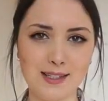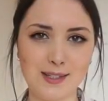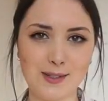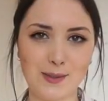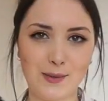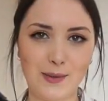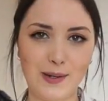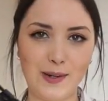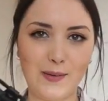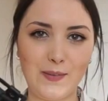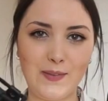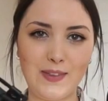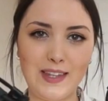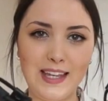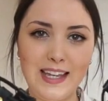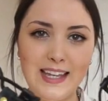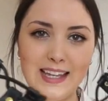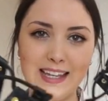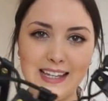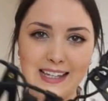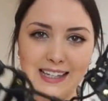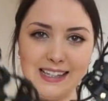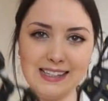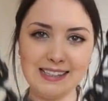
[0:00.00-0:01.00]
So I got
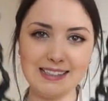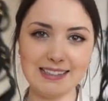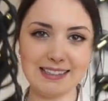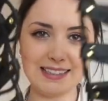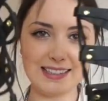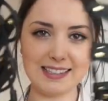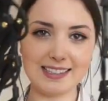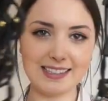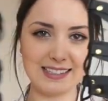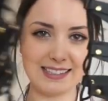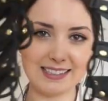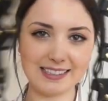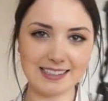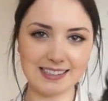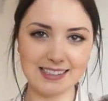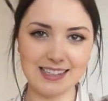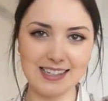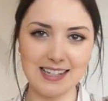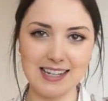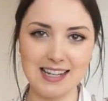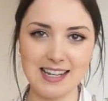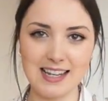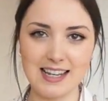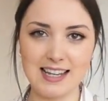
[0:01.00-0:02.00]
these.
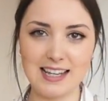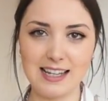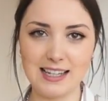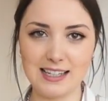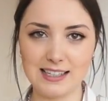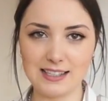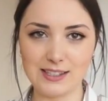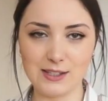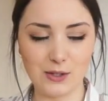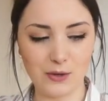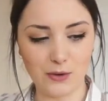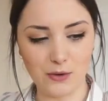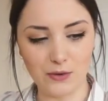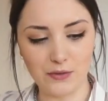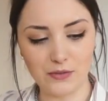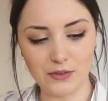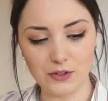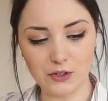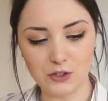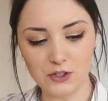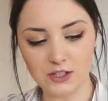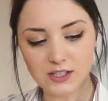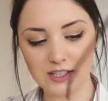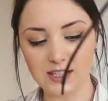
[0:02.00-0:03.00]
So
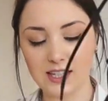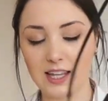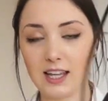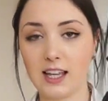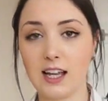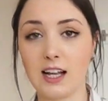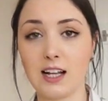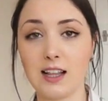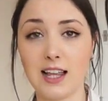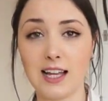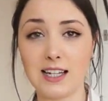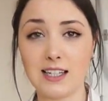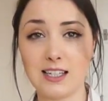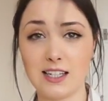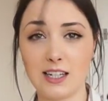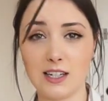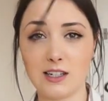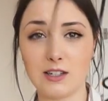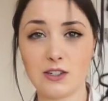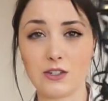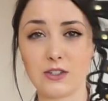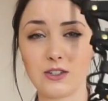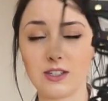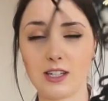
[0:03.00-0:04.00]
they're just like a
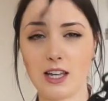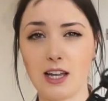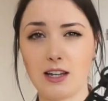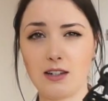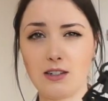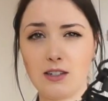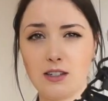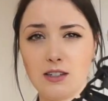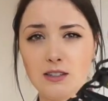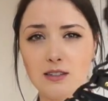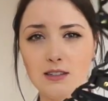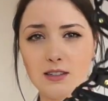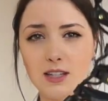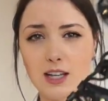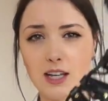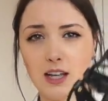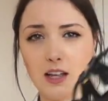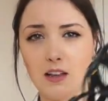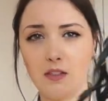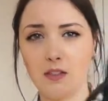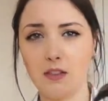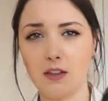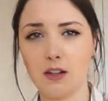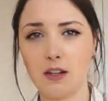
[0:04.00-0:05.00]
gladiator sandal,
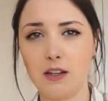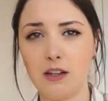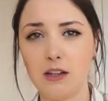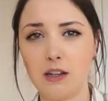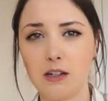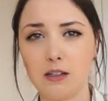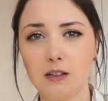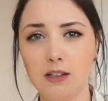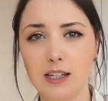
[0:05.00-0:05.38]
and they